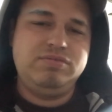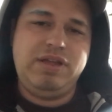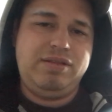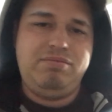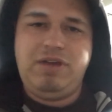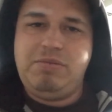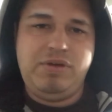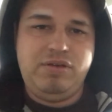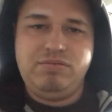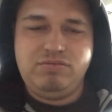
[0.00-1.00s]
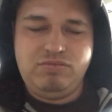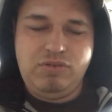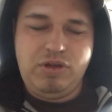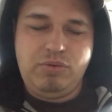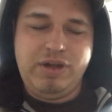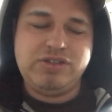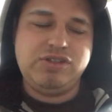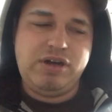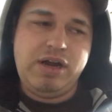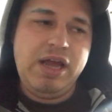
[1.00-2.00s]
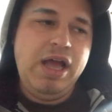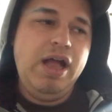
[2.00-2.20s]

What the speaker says: that may be necessary.